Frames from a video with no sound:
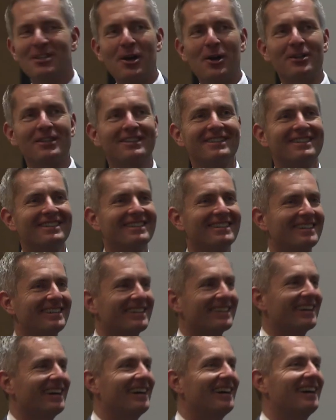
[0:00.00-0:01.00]
no,
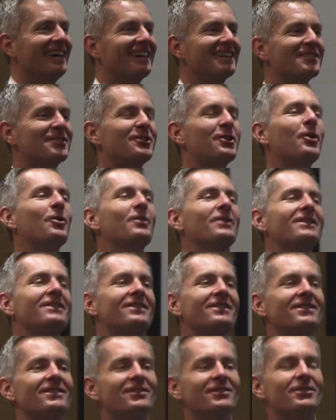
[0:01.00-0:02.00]
uh, so,
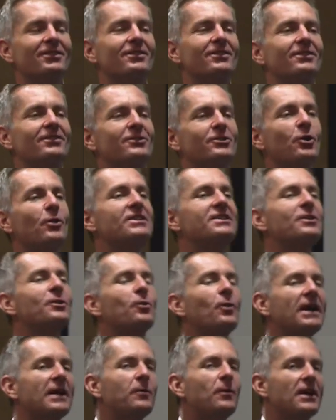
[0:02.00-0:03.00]
so it's a
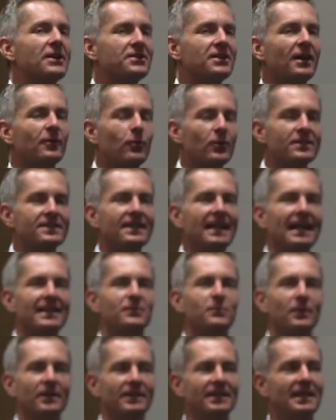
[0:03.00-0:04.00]
great question. Of course,
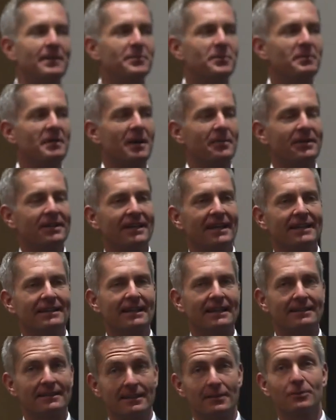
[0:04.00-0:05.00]
that's what keeps me up at night,
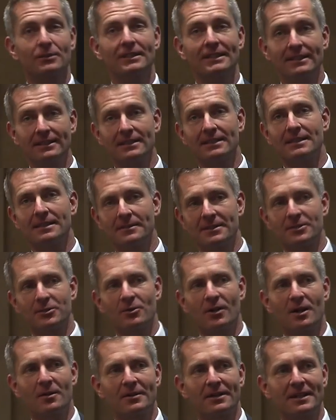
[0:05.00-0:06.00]
like literally, because I'm an
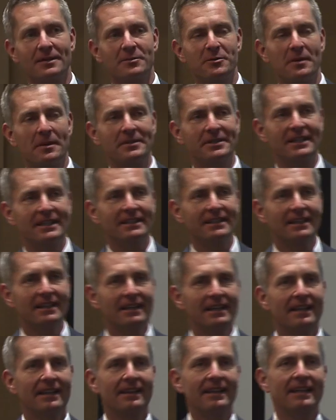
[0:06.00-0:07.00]
astronomer, it keeps me up at night.
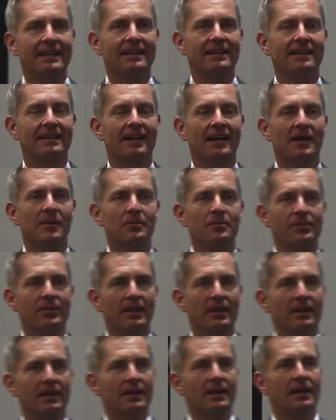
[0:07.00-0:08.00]
The, um,
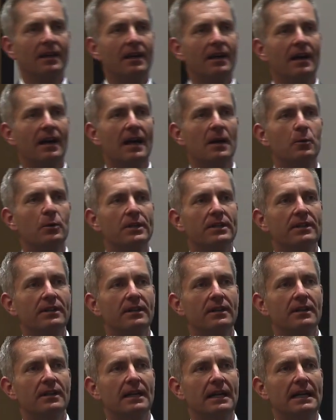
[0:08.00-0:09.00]
I would
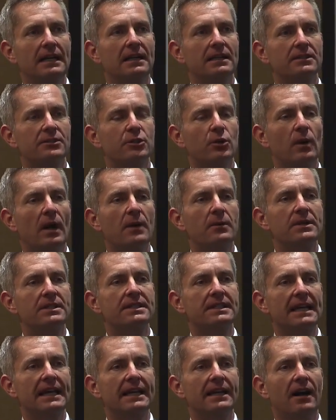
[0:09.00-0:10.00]
uh, so I would
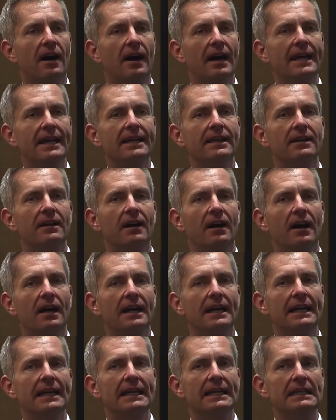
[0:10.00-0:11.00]
say I,
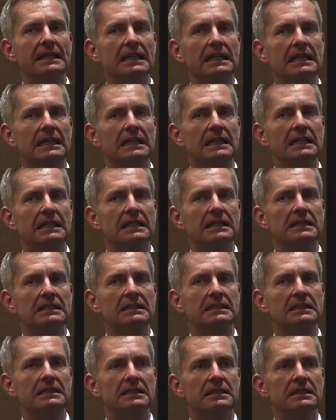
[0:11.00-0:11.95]
I, uh,